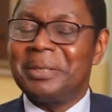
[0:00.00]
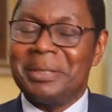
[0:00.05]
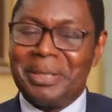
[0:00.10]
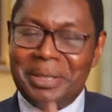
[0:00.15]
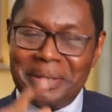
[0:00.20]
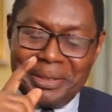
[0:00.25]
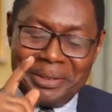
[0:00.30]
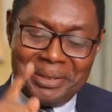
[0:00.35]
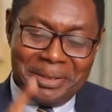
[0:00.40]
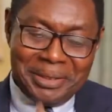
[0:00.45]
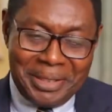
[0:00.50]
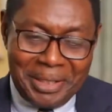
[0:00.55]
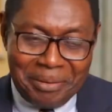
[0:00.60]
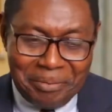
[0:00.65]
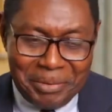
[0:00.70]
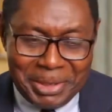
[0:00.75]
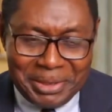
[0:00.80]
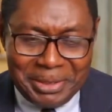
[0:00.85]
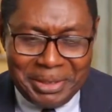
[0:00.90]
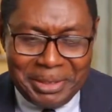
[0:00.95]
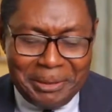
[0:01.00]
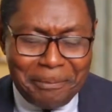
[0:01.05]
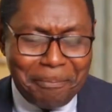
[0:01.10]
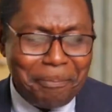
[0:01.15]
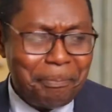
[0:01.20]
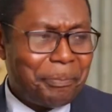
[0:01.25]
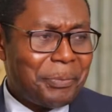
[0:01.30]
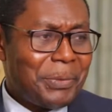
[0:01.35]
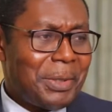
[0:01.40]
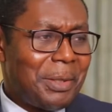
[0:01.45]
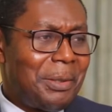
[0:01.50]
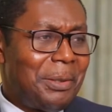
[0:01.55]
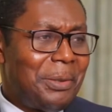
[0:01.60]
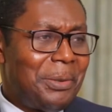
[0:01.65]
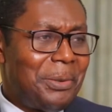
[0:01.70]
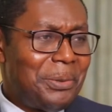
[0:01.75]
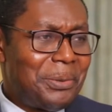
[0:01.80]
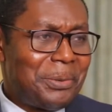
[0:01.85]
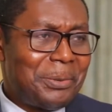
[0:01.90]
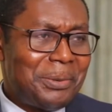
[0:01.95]
studied in Aberdeen.
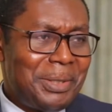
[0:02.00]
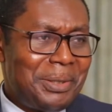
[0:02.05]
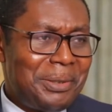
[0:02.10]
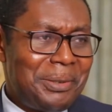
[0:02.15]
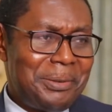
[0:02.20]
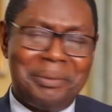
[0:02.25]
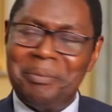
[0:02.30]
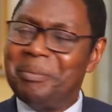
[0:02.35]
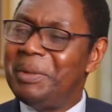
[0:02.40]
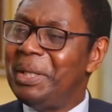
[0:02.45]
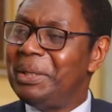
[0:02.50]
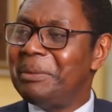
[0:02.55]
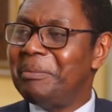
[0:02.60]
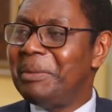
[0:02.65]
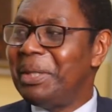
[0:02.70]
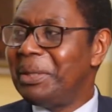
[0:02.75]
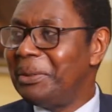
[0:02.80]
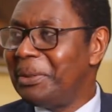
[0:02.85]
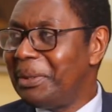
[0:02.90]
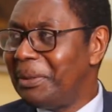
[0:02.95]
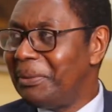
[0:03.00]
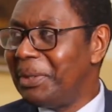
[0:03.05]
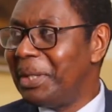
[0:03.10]
Many of